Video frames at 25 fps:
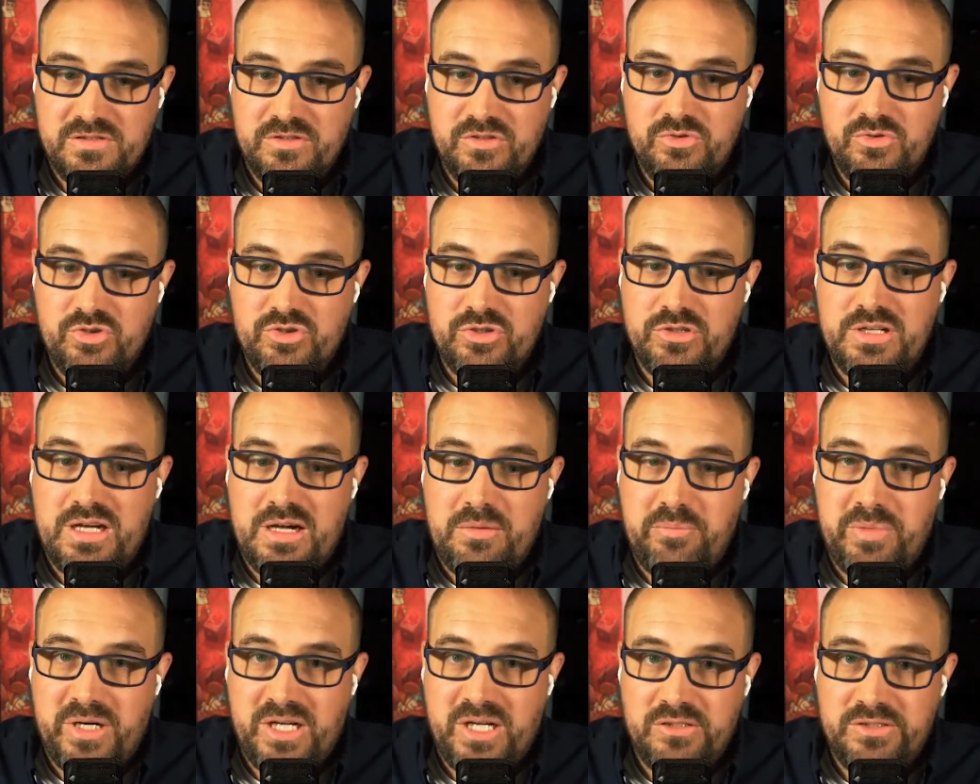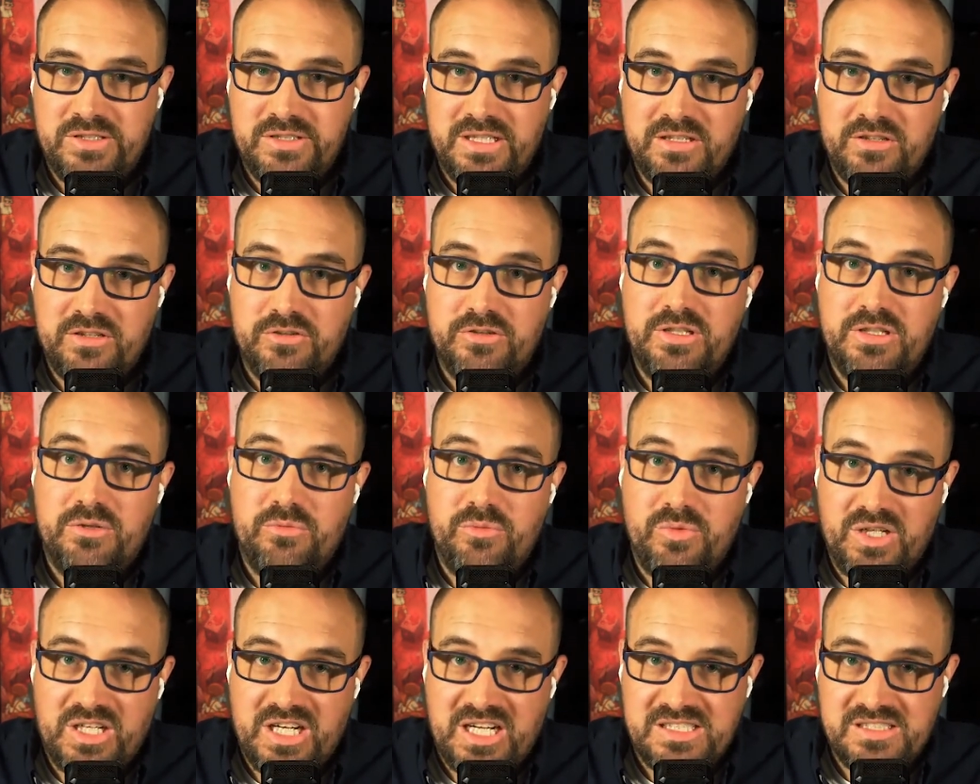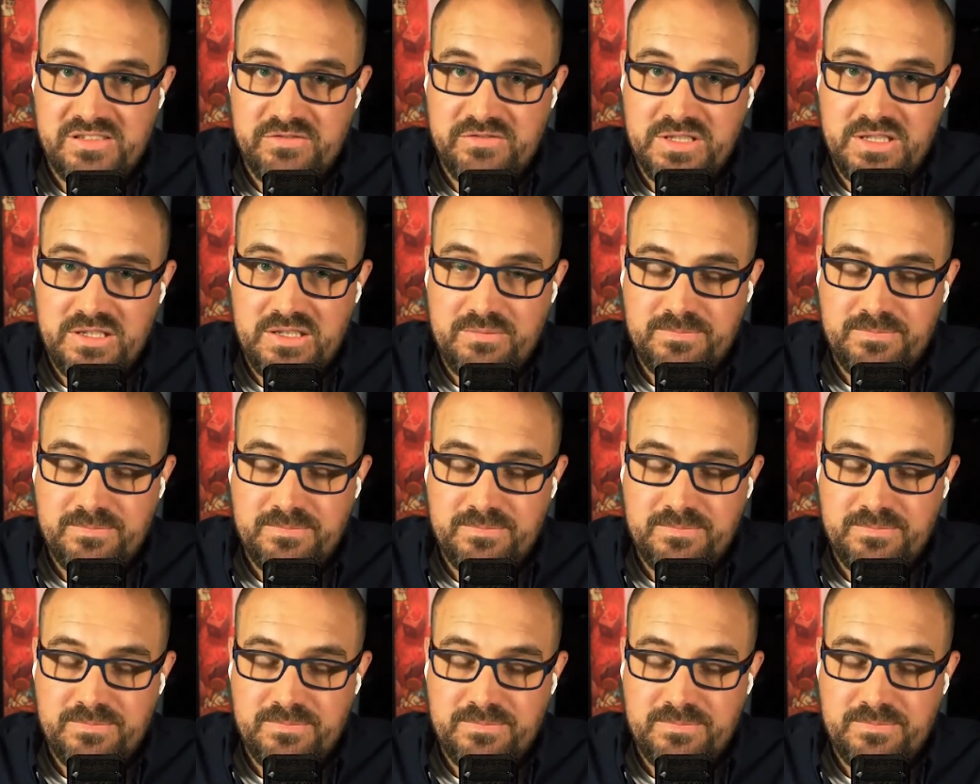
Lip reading: You should not bottleneck your network activity.